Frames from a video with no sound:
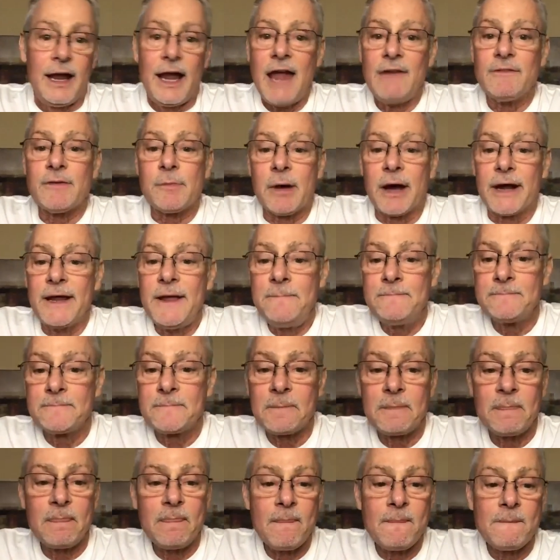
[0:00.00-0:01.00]
Hey everybody,
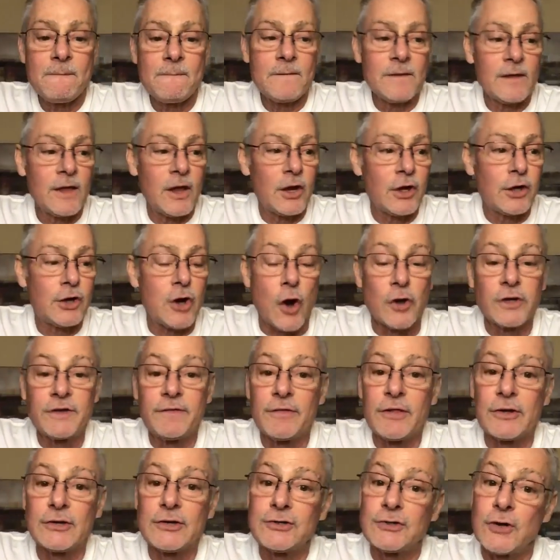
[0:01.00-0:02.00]
Coaching
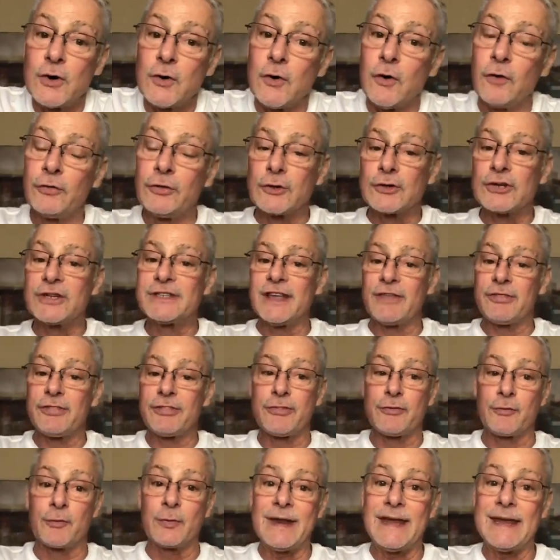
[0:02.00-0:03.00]
for the Soul, Thursdays at
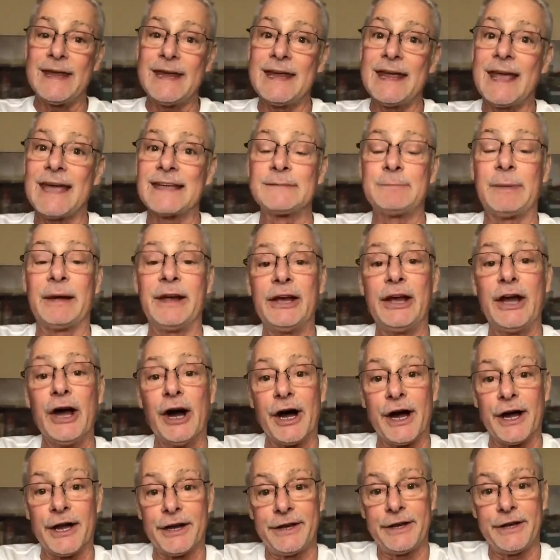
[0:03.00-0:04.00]
3 has
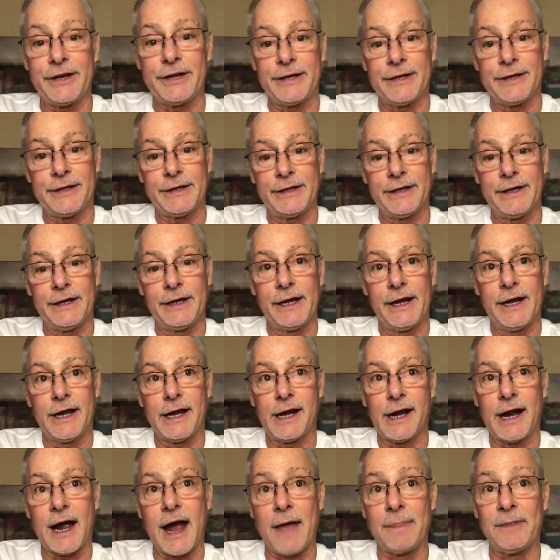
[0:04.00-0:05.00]
begun
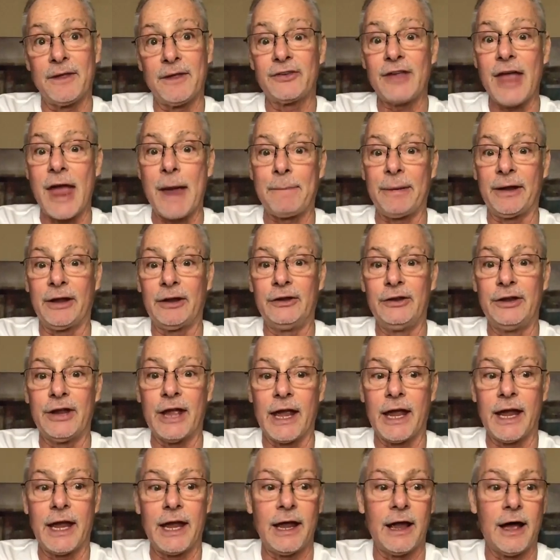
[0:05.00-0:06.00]
on this epic
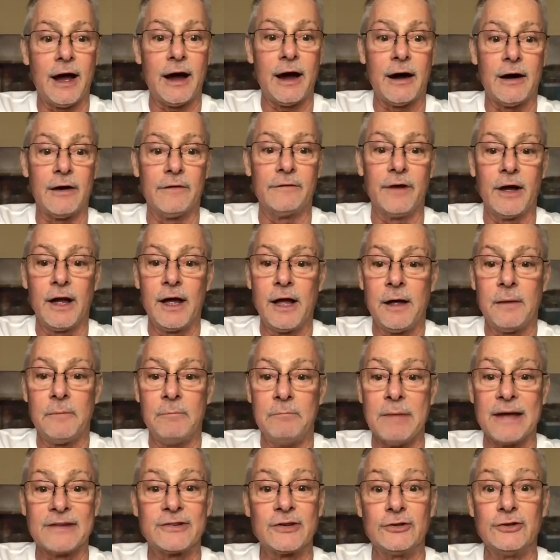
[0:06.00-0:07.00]
day of
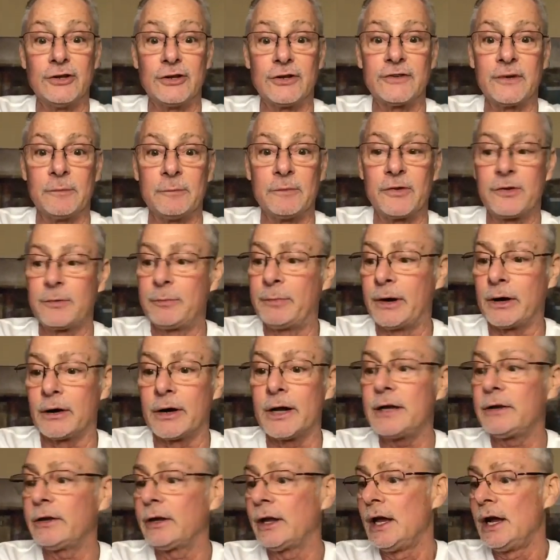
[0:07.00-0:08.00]
messages from
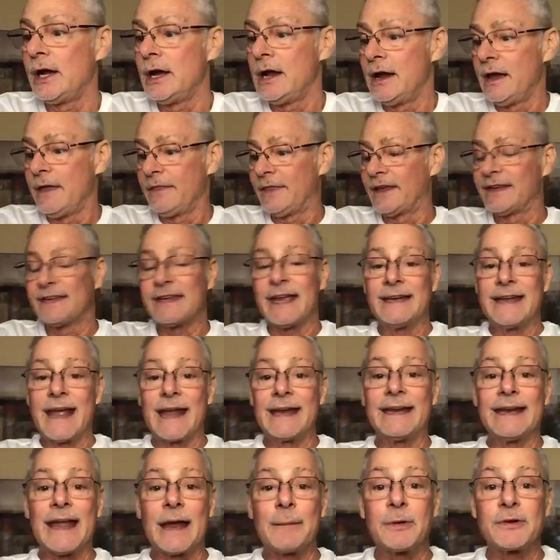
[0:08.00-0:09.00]
Spirit. This is a
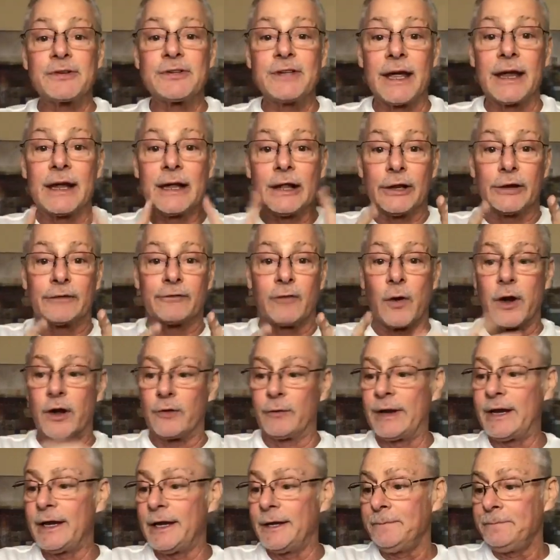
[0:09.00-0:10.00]
99% clairvoyant
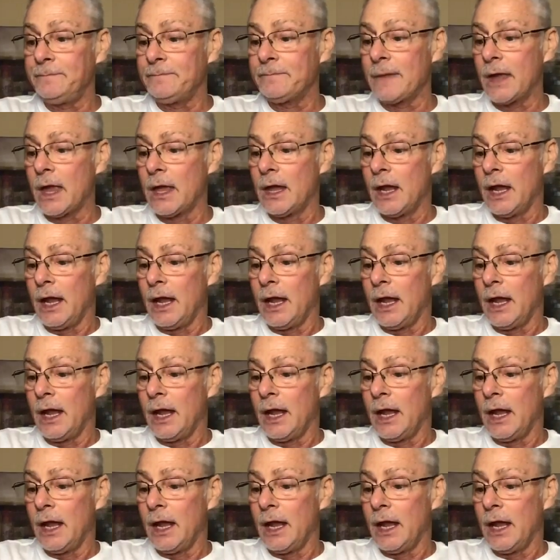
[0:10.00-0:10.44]
reading.